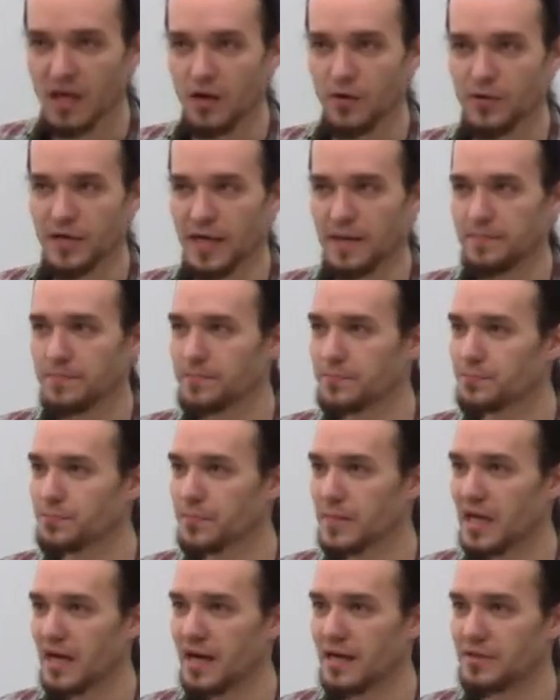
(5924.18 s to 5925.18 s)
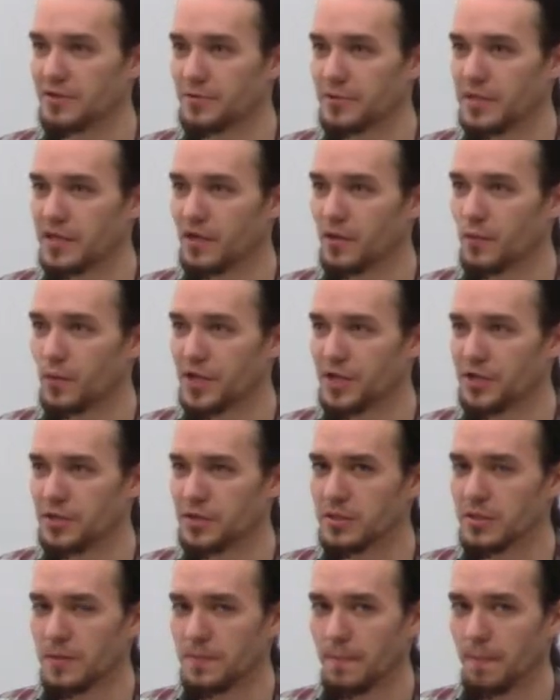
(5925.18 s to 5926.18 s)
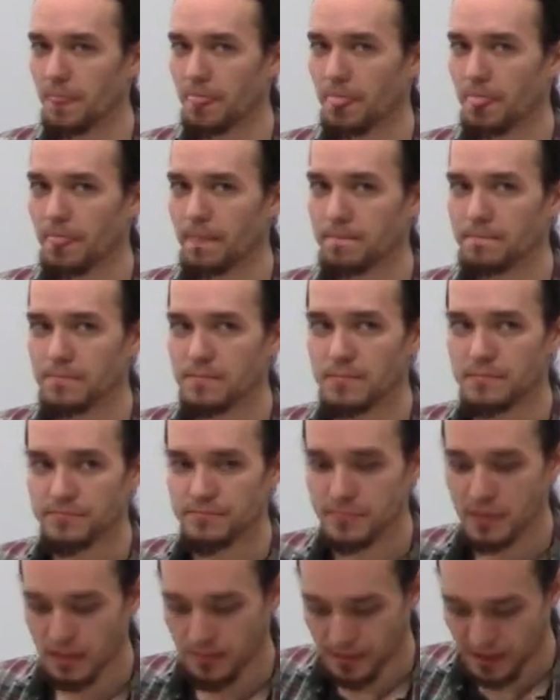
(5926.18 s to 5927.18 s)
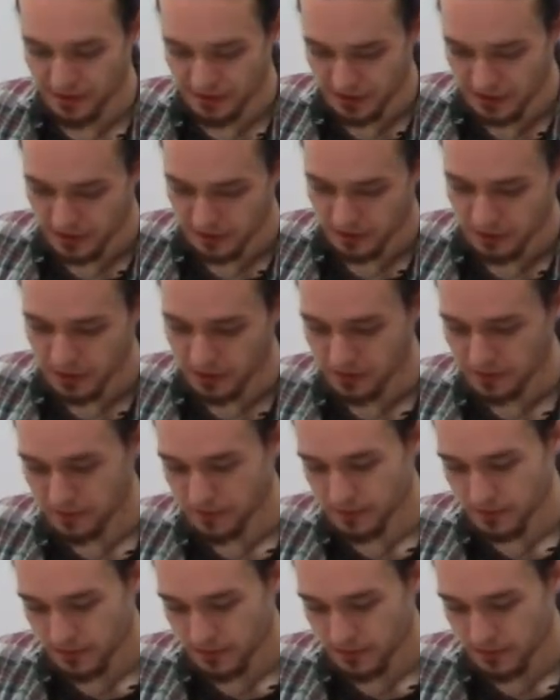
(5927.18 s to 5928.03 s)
Okay, are there any questions about the solution?